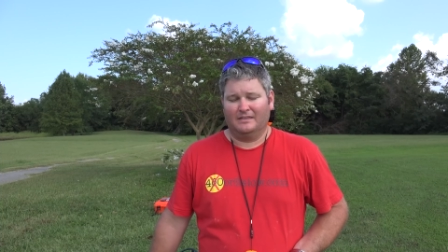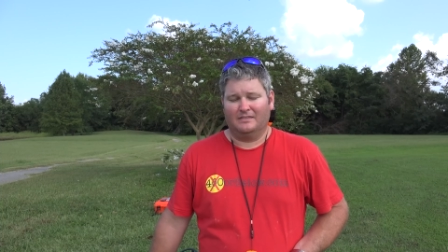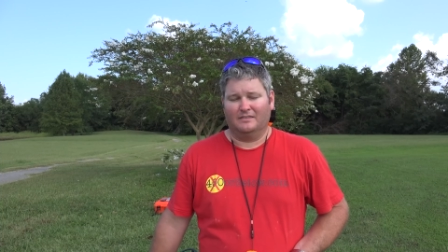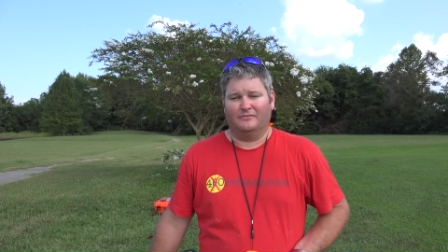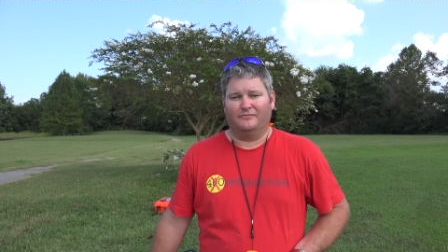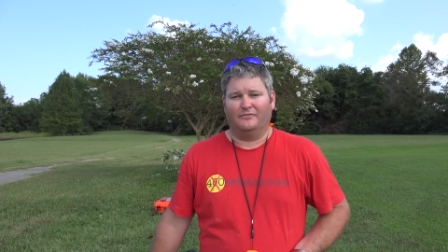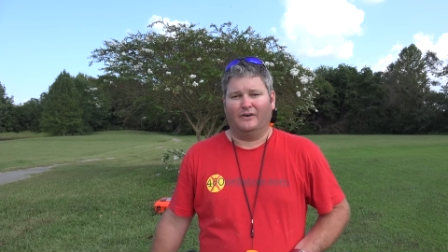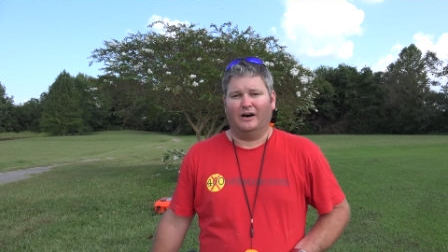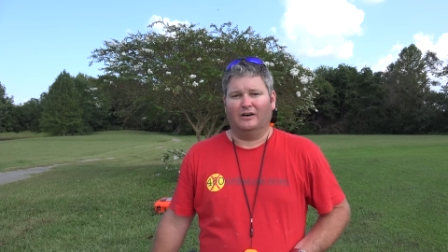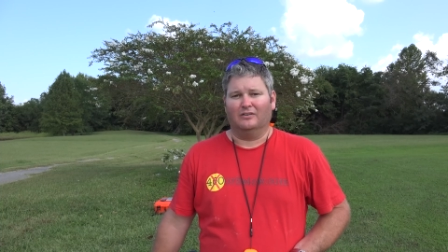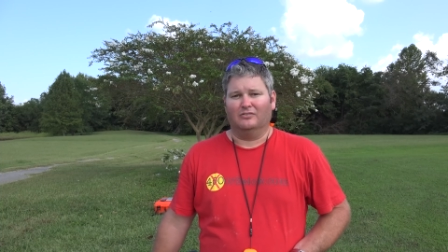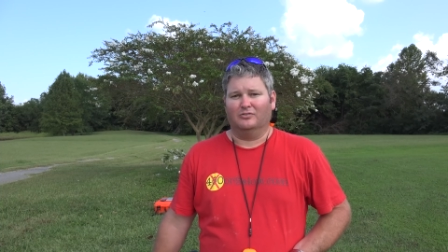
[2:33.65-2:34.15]

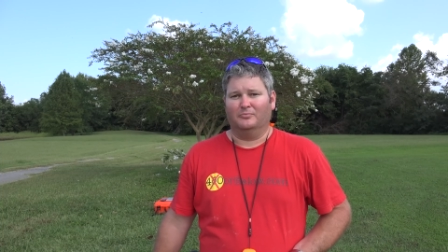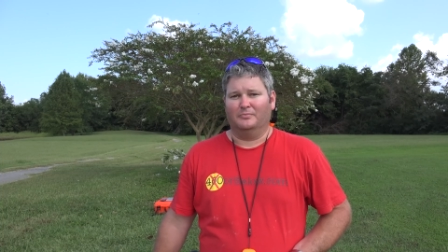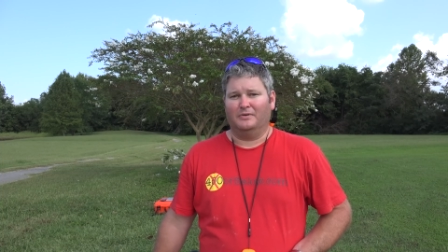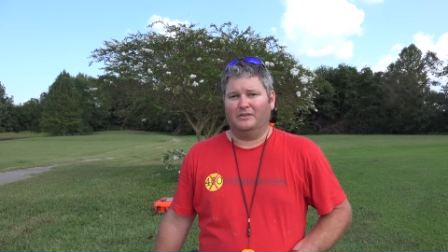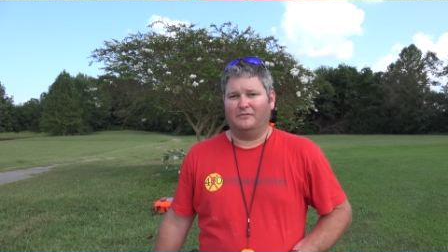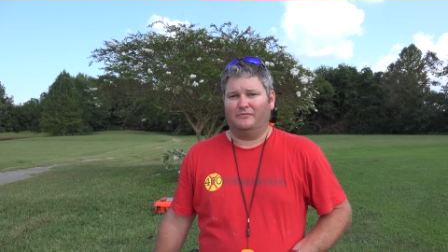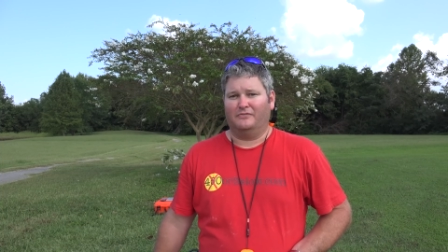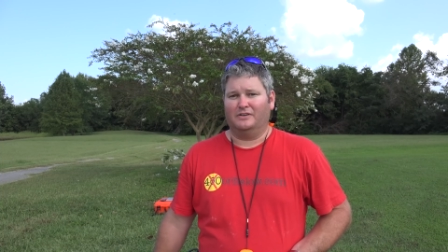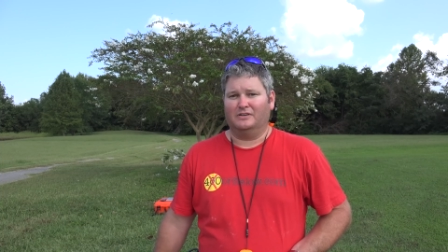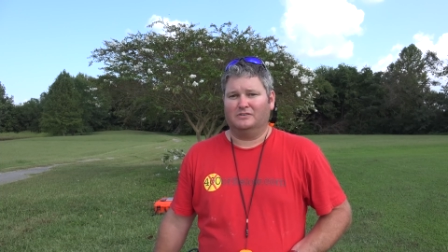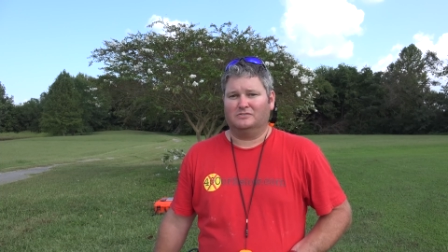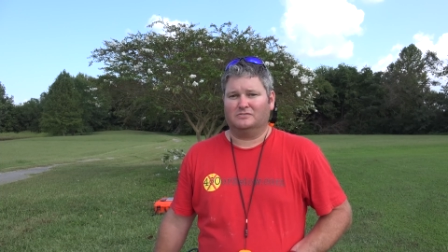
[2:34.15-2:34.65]
follow me
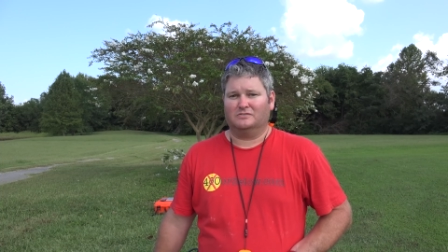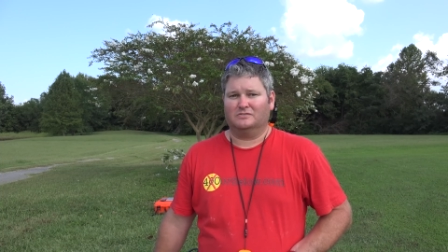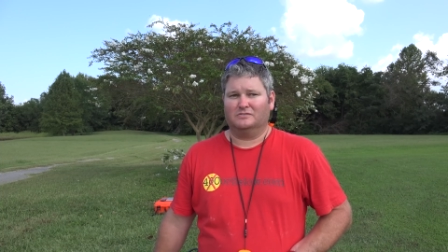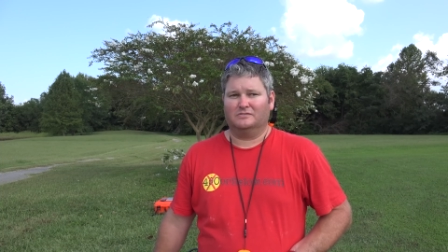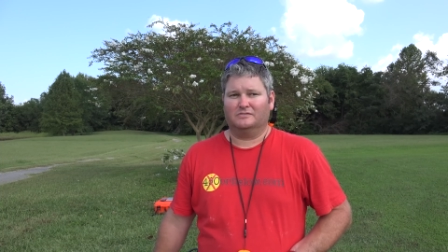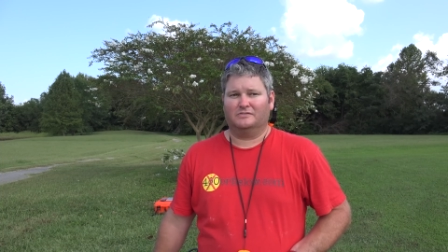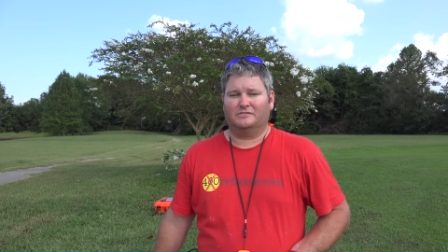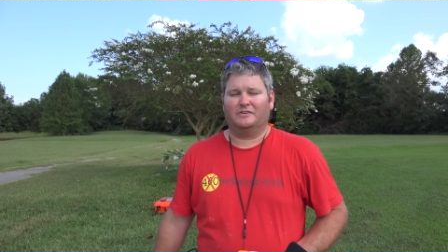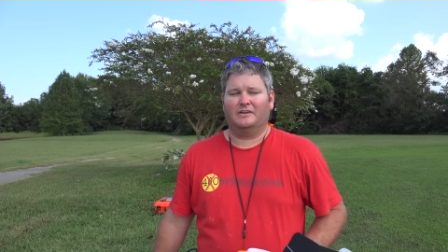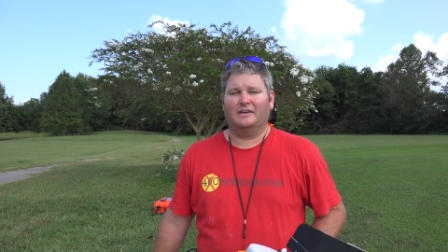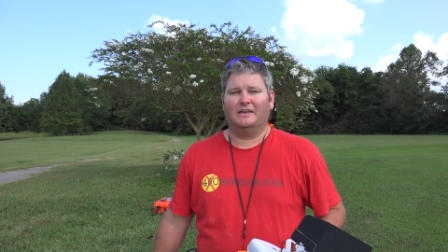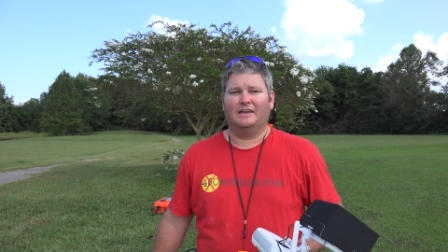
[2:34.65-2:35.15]

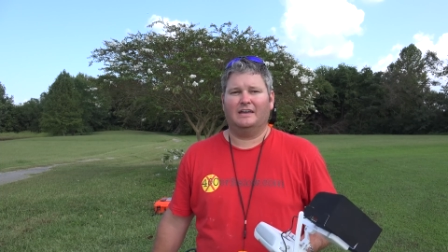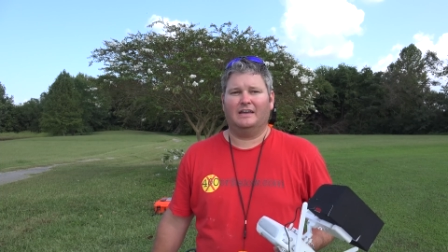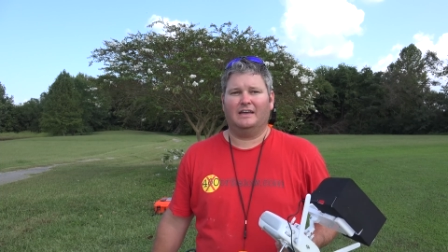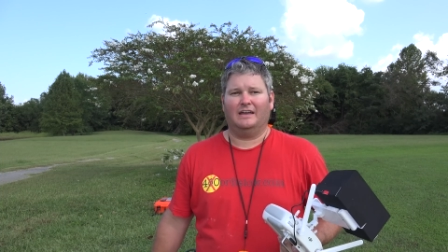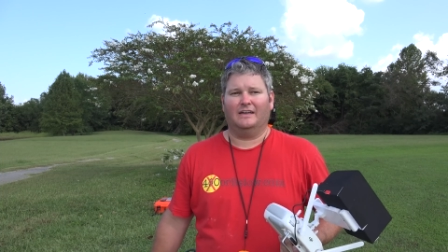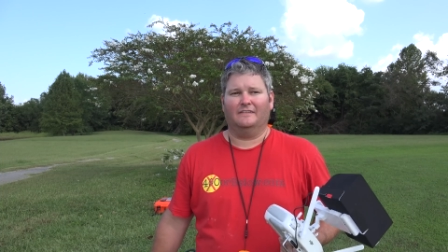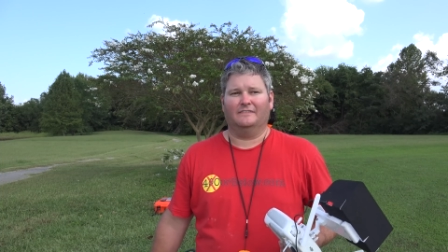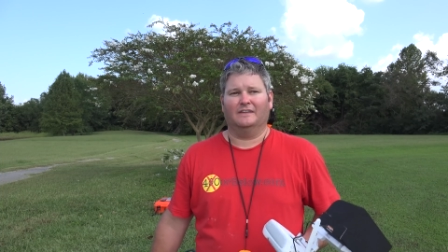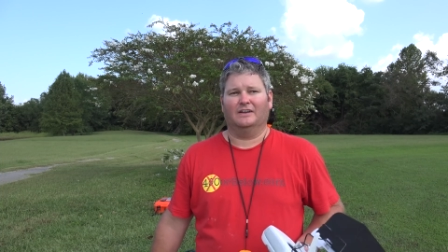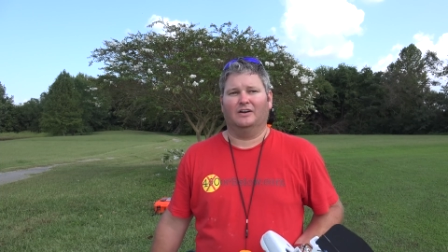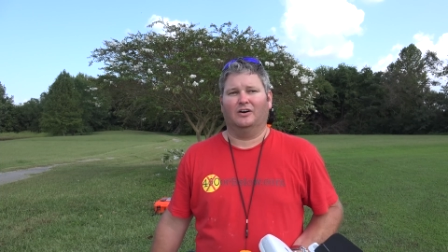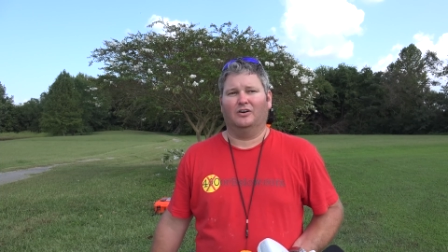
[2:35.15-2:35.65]
features, and then